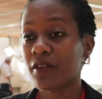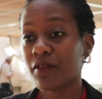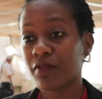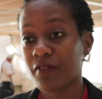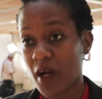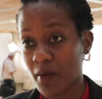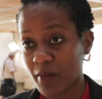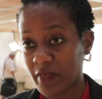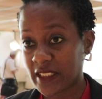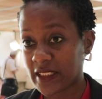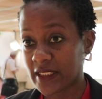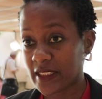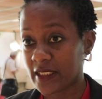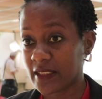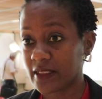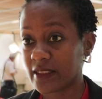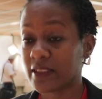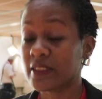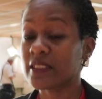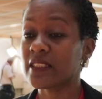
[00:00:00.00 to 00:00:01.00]

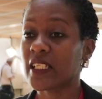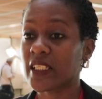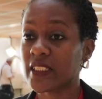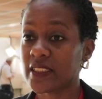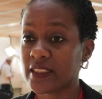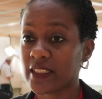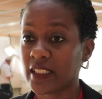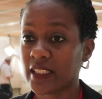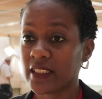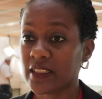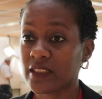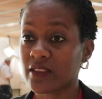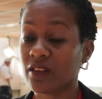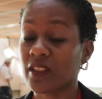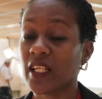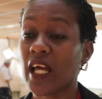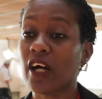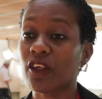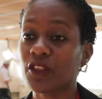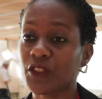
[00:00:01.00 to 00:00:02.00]
pharmacists, nurses
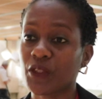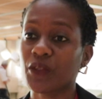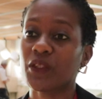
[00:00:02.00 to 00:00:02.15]
on how to